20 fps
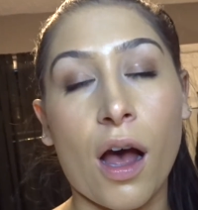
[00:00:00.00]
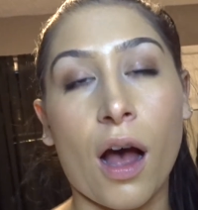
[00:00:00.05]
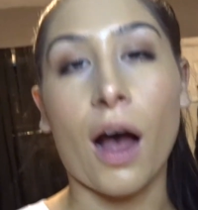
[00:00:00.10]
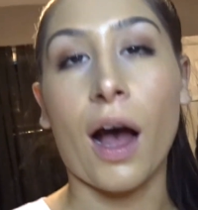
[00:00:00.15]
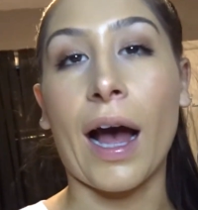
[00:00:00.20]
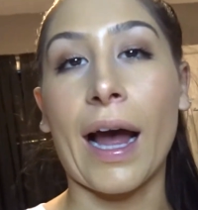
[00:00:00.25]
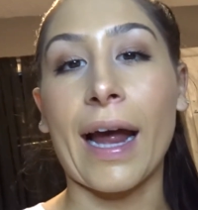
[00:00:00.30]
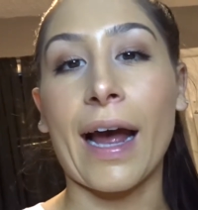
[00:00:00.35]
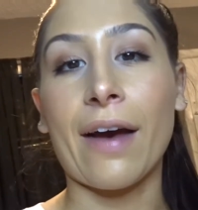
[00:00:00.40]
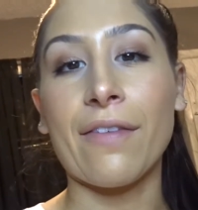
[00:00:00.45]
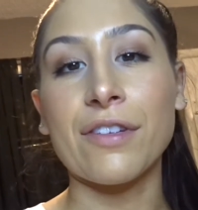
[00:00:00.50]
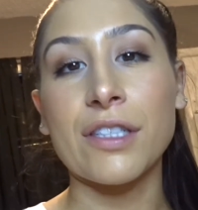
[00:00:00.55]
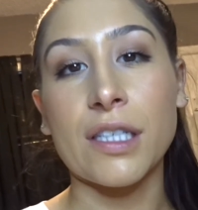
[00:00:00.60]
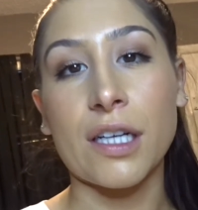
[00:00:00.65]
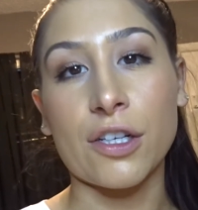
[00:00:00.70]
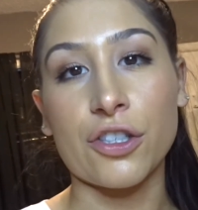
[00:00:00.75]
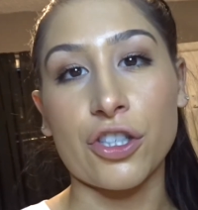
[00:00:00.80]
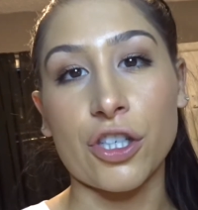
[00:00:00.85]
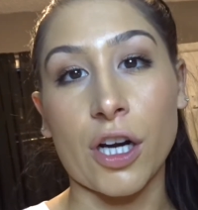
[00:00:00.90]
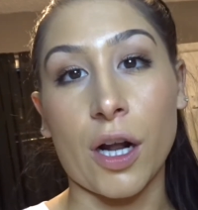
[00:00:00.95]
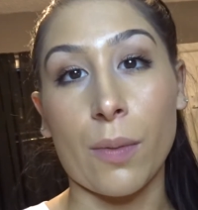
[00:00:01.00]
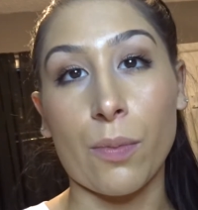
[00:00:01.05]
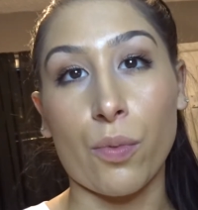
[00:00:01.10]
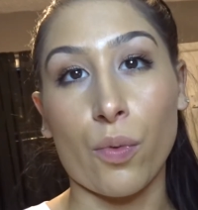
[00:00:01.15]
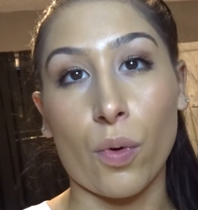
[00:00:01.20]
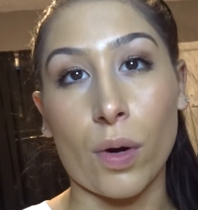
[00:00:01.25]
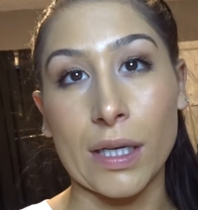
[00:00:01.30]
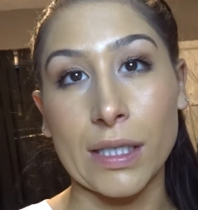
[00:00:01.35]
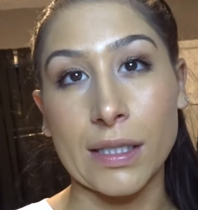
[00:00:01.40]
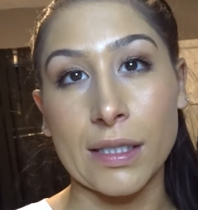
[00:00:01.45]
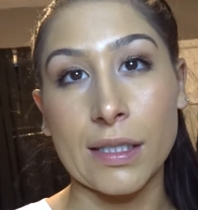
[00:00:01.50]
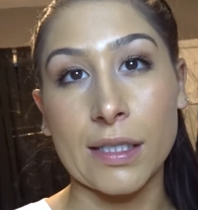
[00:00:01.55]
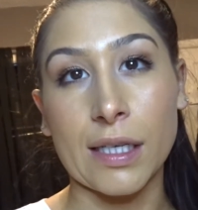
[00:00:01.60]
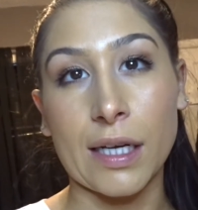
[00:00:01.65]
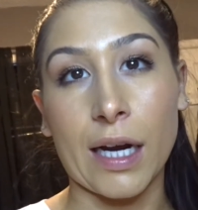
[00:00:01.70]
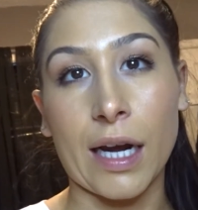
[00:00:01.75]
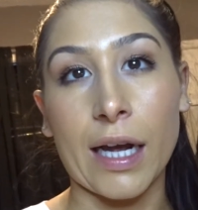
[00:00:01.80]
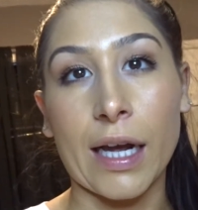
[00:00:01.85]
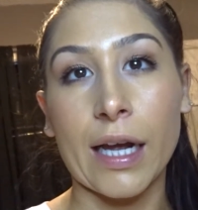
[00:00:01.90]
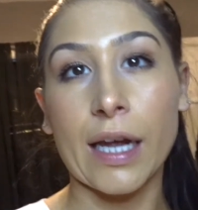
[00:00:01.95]
I haven't touched it up once
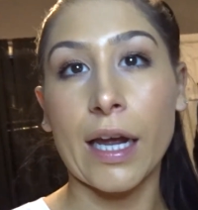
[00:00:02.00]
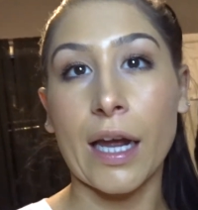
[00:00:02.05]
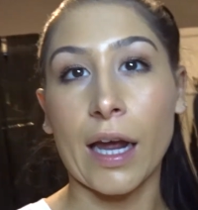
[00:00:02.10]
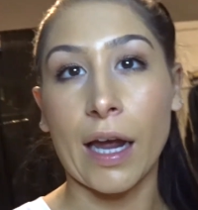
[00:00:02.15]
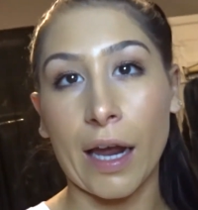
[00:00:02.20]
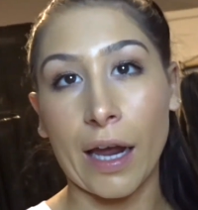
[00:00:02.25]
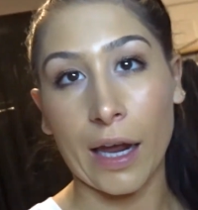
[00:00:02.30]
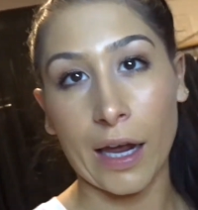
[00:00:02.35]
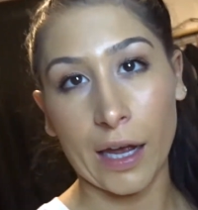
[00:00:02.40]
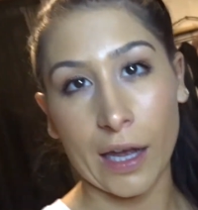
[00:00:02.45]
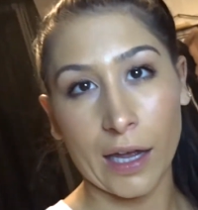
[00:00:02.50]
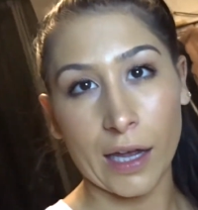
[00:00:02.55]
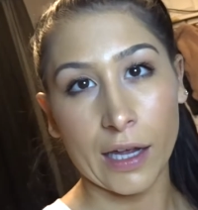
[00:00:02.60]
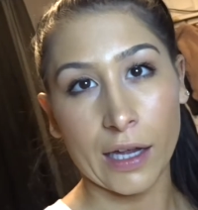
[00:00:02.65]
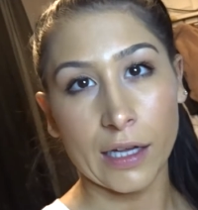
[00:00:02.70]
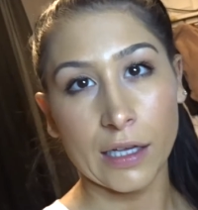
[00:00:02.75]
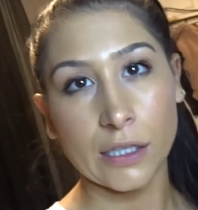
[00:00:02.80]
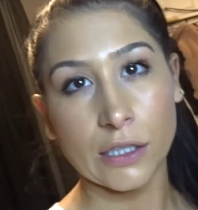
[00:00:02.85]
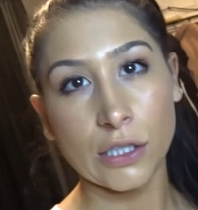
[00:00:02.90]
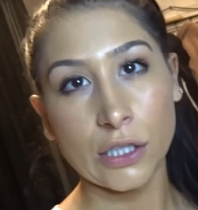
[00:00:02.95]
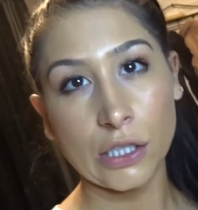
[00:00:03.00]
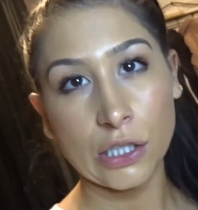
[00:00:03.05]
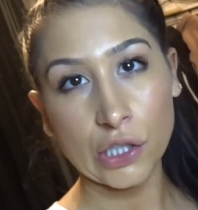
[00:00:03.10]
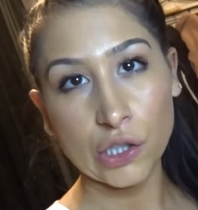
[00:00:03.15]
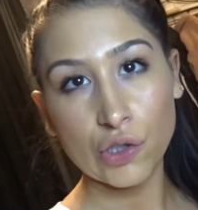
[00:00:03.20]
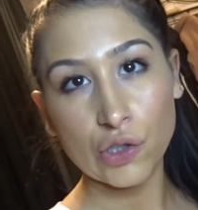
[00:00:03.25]
today, and